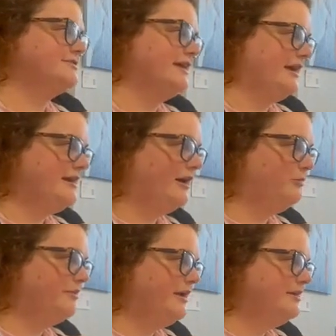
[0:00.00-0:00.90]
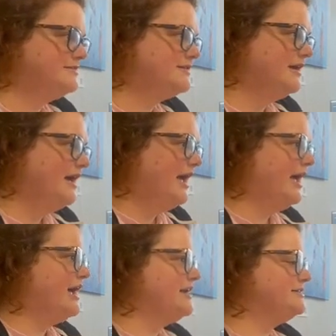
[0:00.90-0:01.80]
Second Helpings.
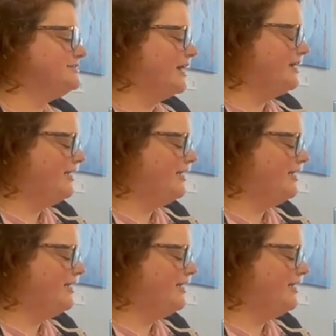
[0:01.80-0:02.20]
And Second